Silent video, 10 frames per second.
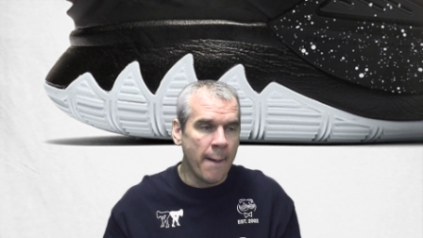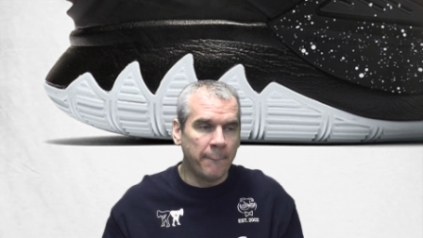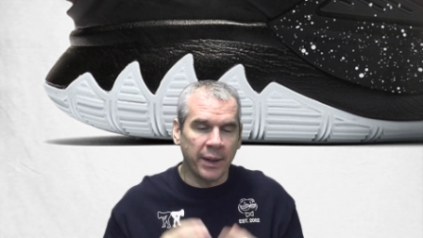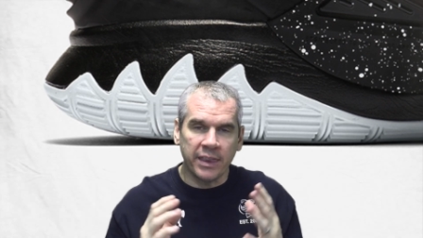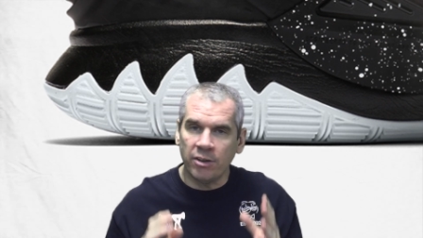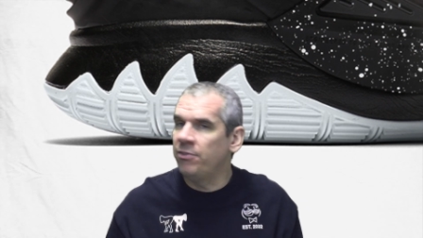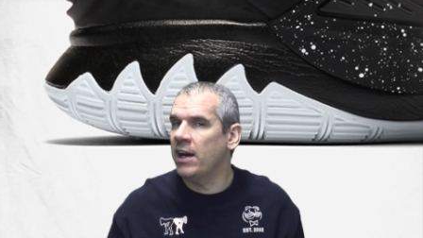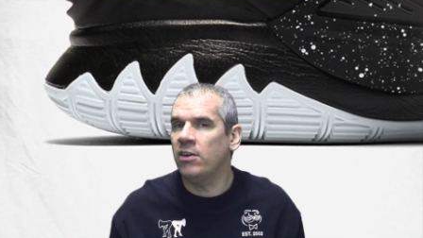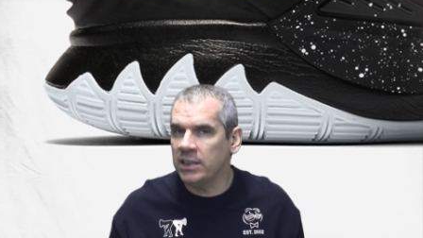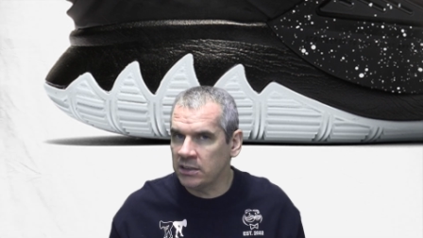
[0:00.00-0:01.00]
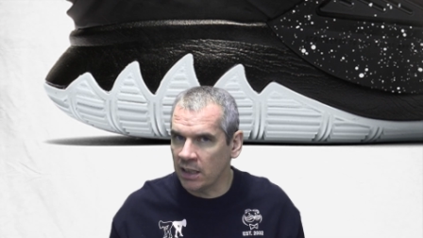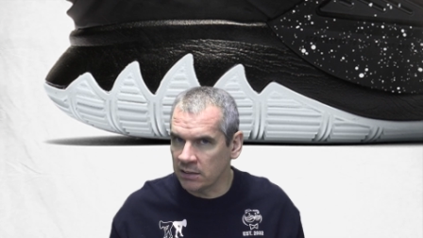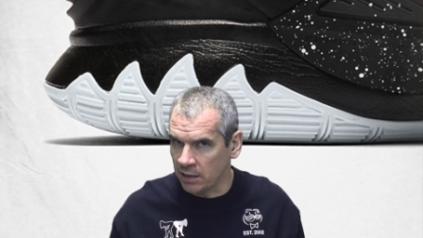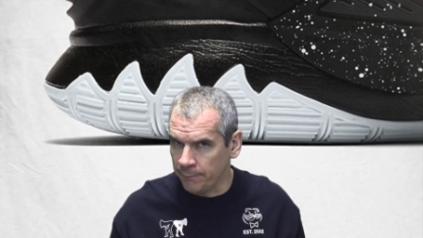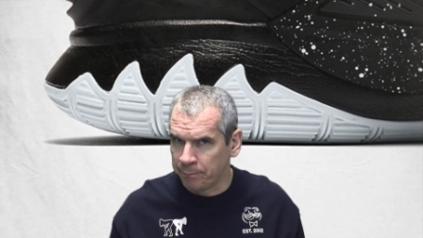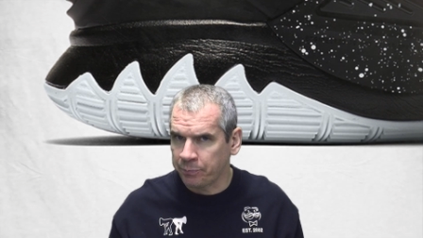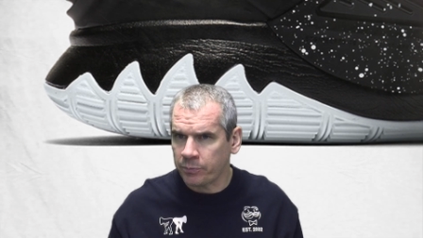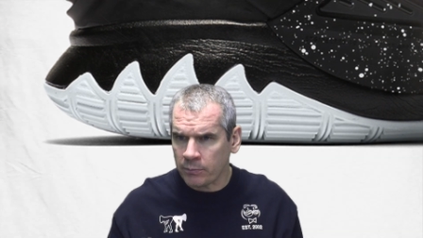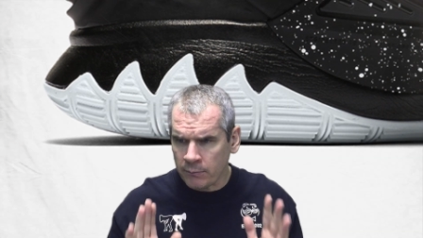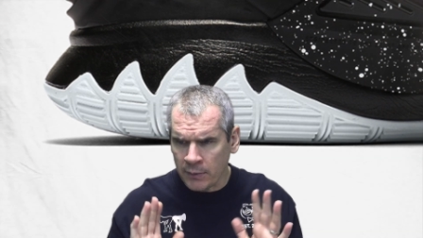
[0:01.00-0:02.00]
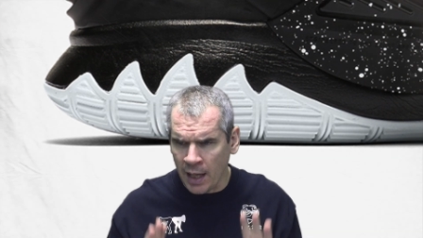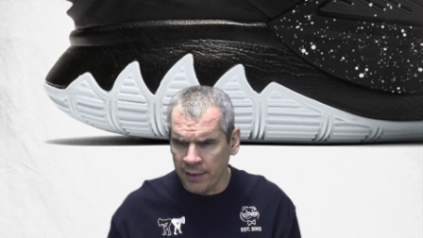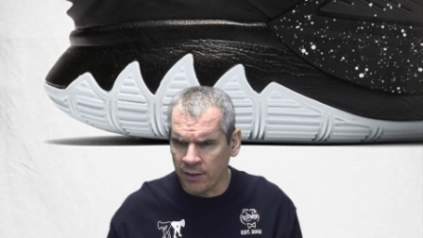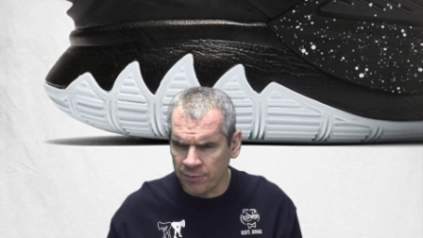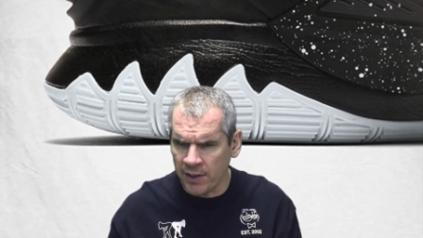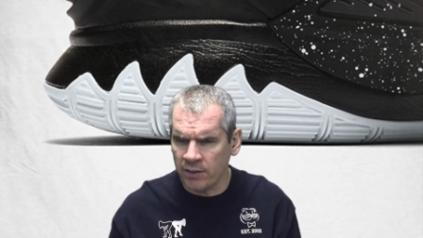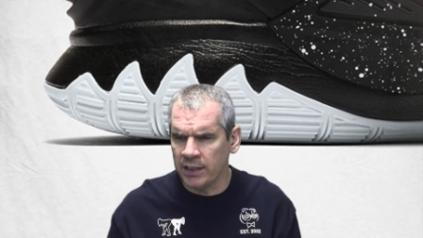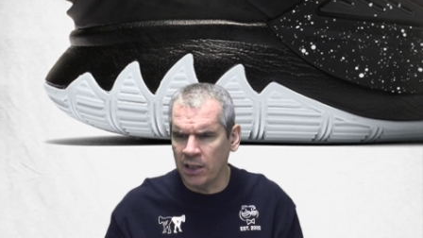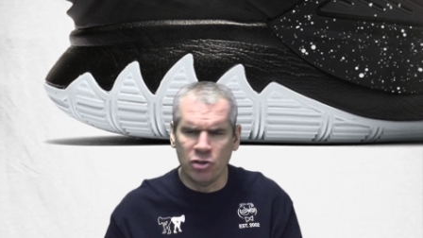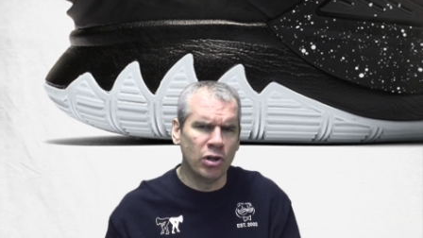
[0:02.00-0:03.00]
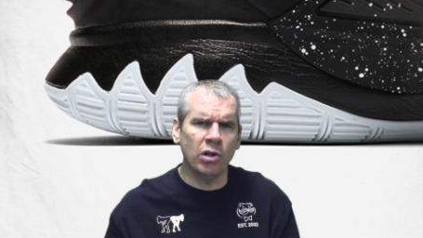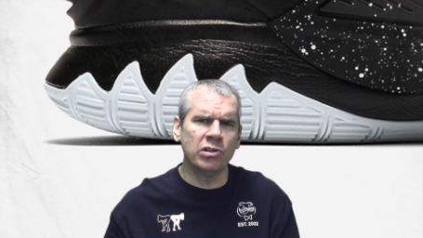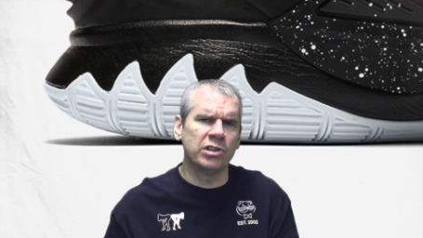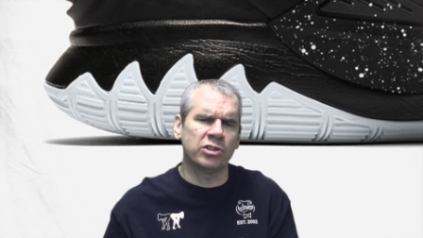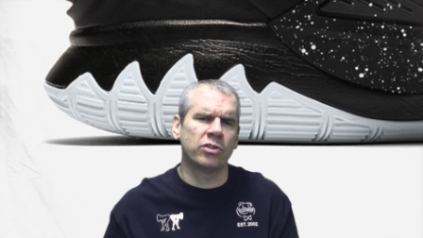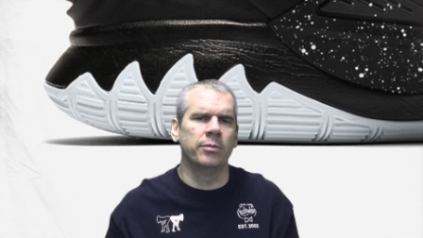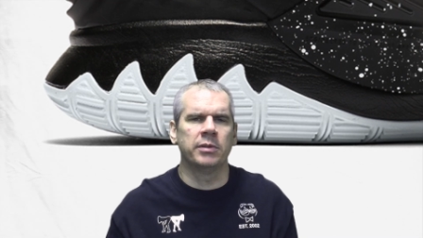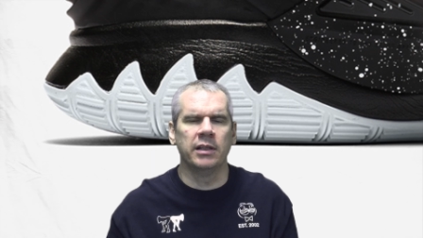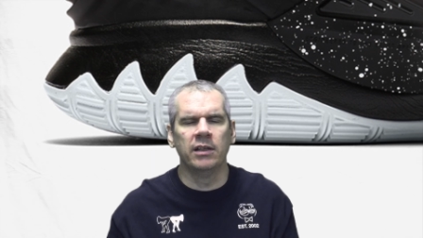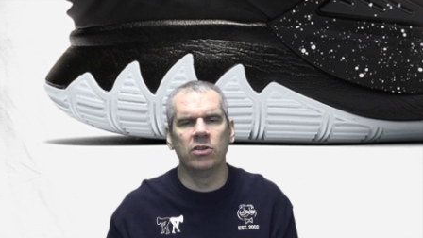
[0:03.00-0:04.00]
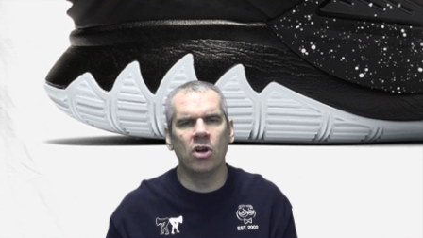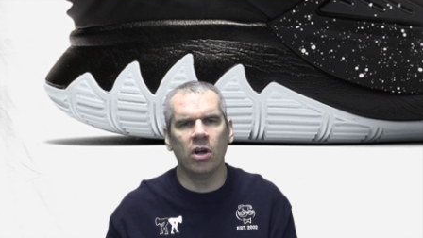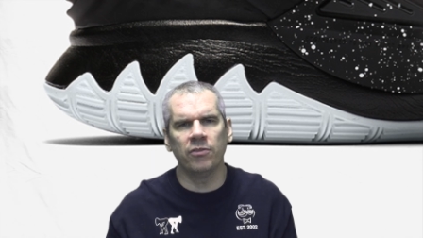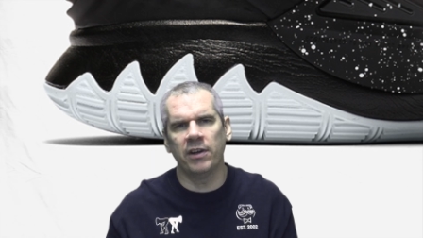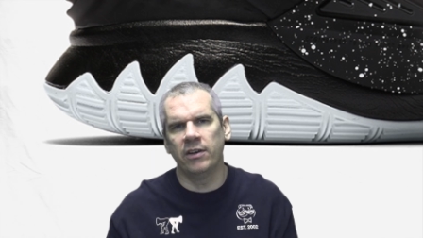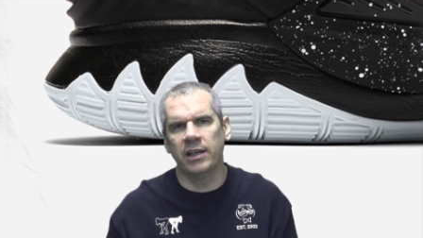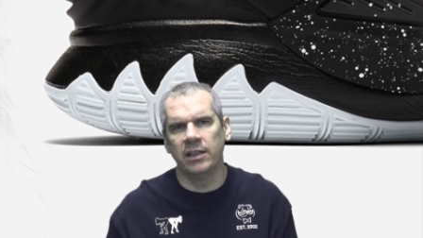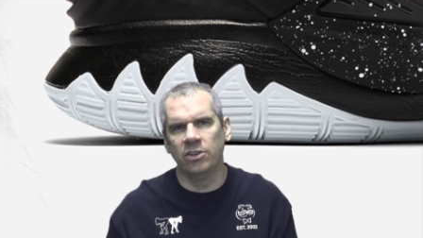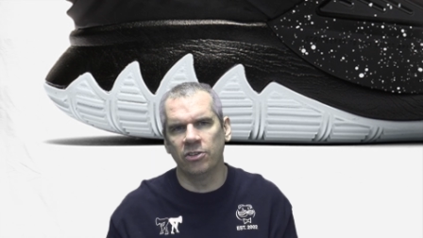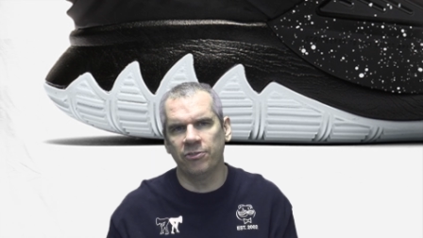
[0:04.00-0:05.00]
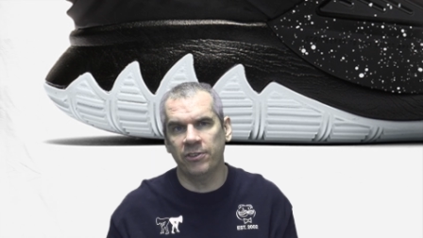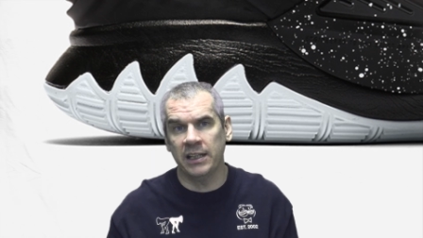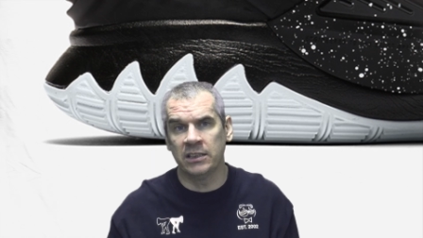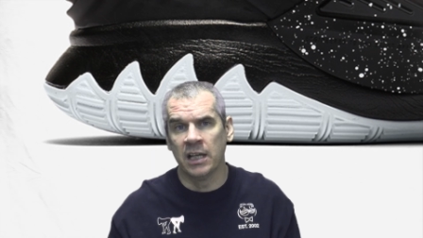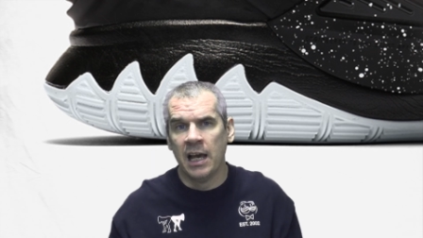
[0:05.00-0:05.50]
But they're very subtle and they're very nondescript and they're not very in your face.